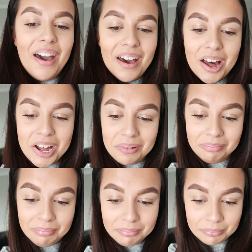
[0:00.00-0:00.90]

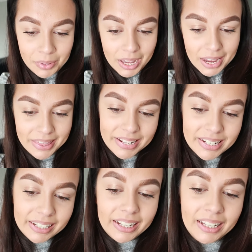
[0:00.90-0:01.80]
um in the
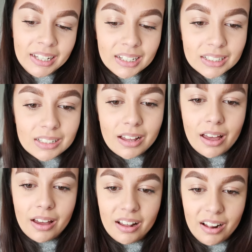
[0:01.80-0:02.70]
day
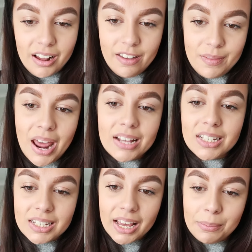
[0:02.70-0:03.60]
uh, i've been
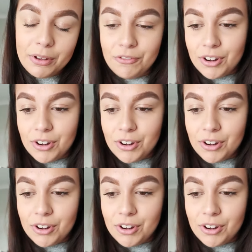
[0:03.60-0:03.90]
editing my